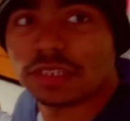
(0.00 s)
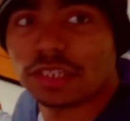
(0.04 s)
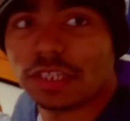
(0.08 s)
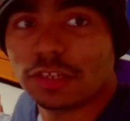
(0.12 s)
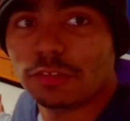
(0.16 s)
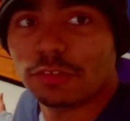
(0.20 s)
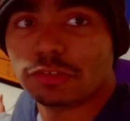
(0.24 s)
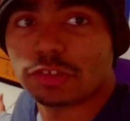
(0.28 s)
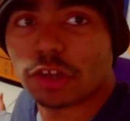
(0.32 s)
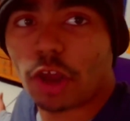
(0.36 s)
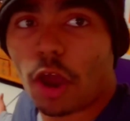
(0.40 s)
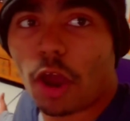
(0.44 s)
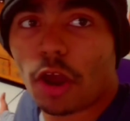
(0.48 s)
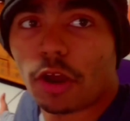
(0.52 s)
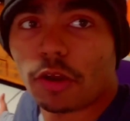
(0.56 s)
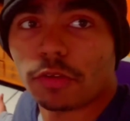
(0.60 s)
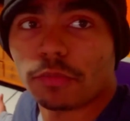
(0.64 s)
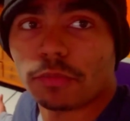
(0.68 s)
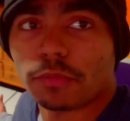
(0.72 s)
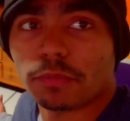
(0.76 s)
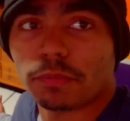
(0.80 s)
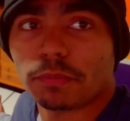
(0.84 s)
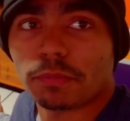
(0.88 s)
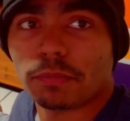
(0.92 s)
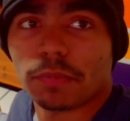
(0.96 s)
huge
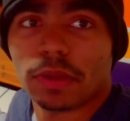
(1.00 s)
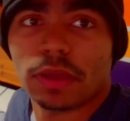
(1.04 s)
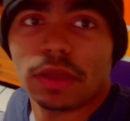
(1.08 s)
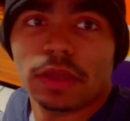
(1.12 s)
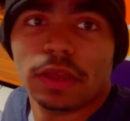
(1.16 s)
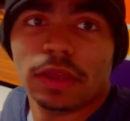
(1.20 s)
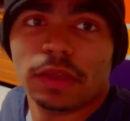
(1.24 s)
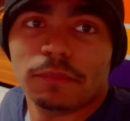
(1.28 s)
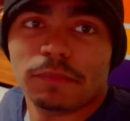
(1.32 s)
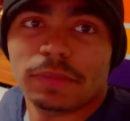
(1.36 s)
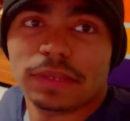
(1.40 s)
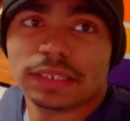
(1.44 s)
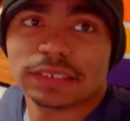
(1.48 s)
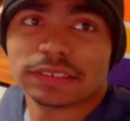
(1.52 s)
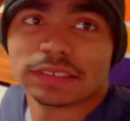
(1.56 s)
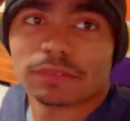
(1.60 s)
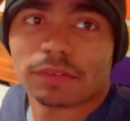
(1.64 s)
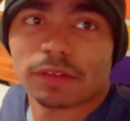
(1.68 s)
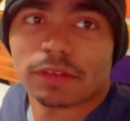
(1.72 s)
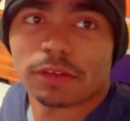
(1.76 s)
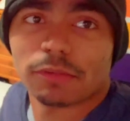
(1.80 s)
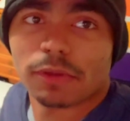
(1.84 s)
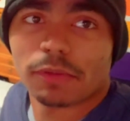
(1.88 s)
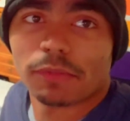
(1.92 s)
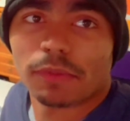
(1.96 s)
art piece
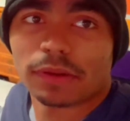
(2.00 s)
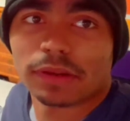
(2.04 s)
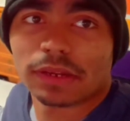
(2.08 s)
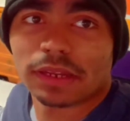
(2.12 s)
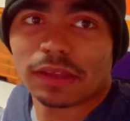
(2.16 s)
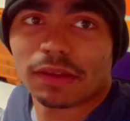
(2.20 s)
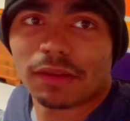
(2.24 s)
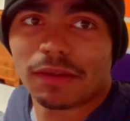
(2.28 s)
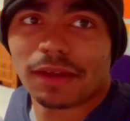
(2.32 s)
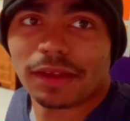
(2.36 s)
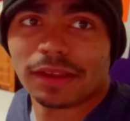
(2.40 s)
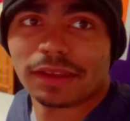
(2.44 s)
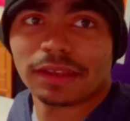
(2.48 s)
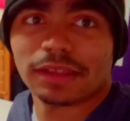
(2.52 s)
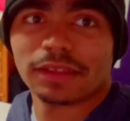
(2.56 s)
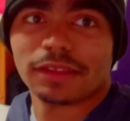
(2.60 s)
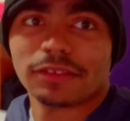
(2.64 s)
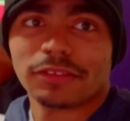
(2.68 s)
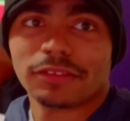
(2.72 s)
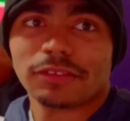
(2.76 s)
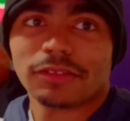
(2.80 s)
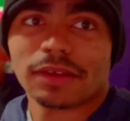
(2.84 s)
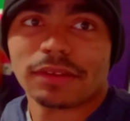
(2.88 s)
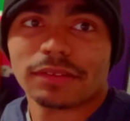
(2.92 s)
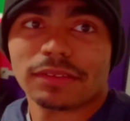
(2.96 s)
I'm going to be working
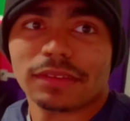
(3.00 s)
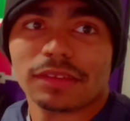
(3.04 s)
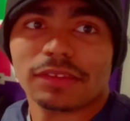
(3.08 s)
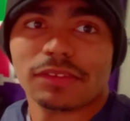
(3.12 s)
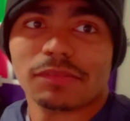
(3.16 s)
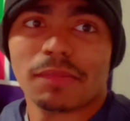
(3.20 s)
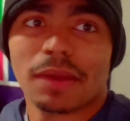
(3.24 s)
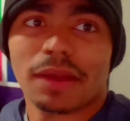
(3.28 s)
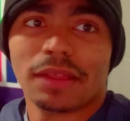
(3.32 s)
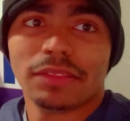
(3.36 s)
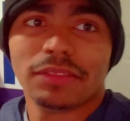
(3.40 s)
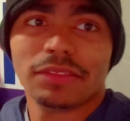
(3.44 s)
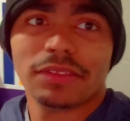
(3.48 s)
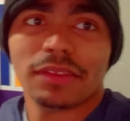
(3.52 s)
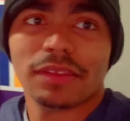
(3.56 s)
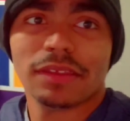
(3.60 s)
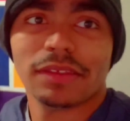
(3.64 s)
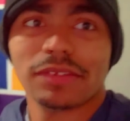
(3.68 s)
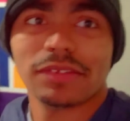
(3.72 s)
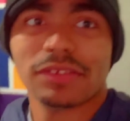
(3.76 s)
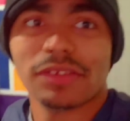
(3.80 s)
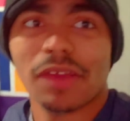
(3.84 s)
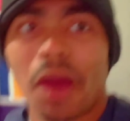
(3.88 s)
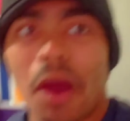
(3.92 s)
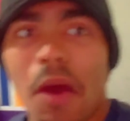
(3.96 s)
on throughout this
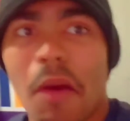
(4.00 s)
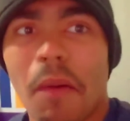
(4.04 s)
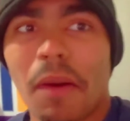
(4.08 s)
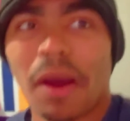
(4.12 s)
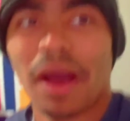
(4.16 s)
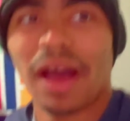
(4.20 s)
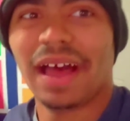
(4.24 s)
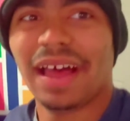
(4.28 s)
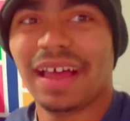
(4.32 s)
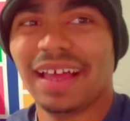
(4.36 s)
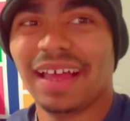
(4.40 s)
month. So